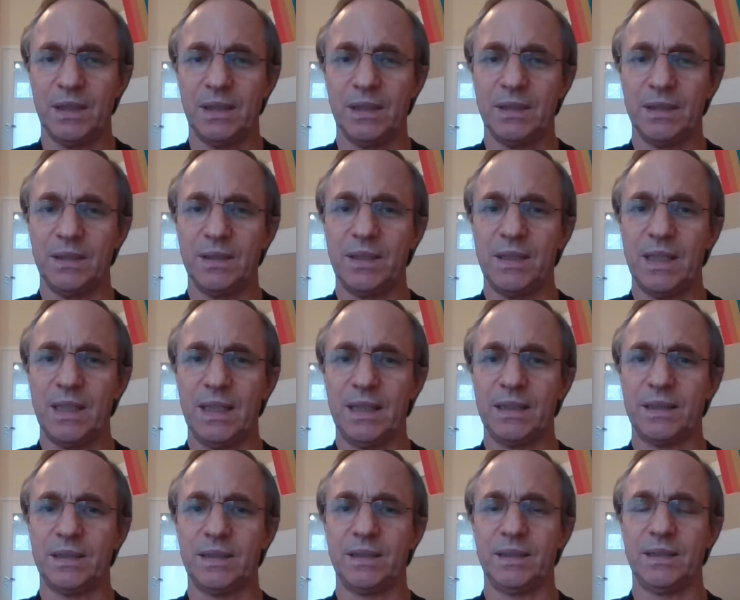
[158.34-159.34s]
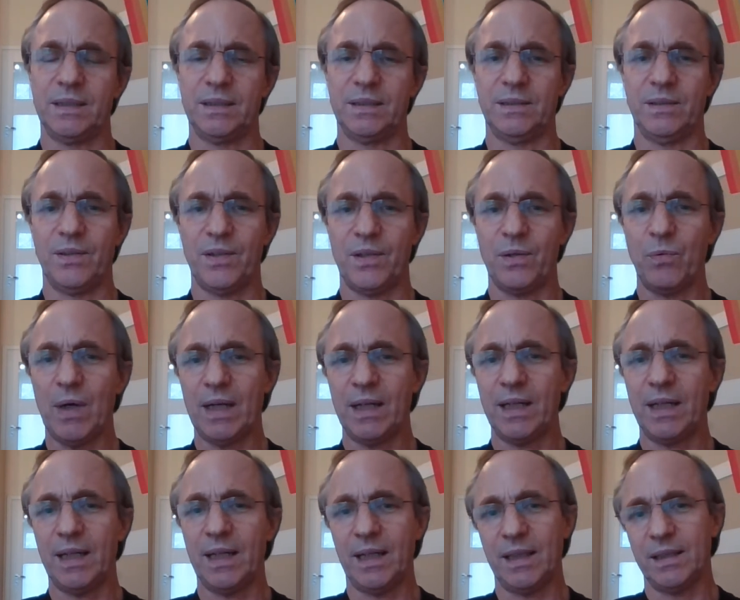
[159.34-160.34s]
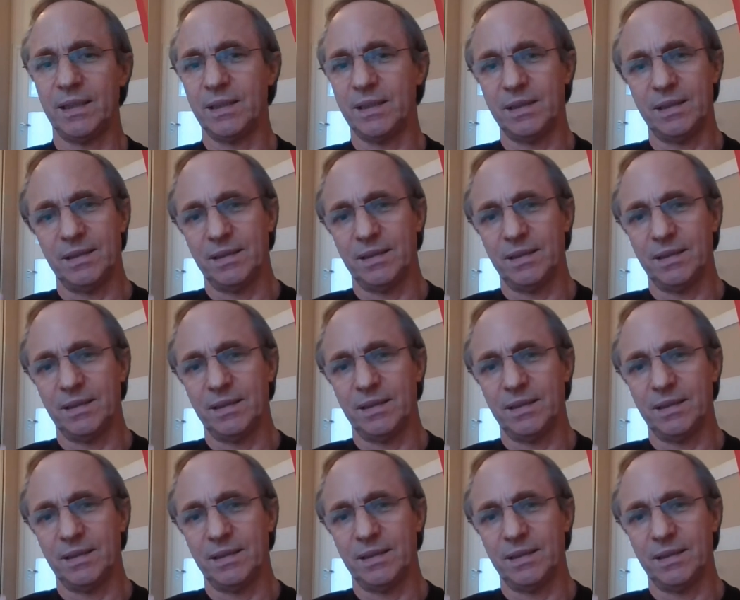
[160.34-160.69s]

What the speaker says: that on the one hand,